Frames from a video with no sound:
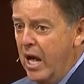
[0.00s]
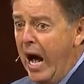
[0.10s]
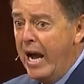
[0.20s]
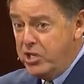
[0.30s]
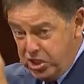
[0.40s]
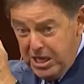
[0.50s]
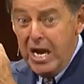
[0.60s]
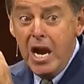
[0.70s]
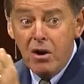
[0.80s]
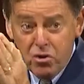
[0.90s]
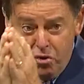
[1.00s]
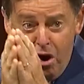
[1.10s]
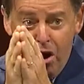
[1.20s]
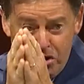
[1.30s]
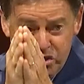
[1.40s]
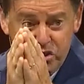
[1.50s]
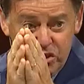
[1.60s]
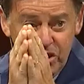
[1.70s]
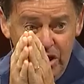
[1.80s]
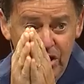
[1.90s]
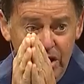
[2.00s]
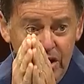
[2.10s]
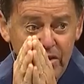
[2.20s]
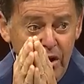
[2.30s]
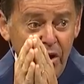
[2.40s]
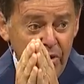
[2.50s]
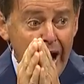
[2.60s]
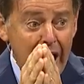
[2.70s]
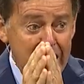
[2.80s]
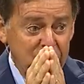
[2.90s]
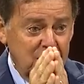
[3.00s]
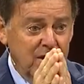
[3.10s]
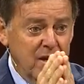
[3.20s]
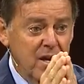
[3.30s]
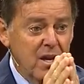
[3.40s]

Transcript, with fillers: I see across the horizon.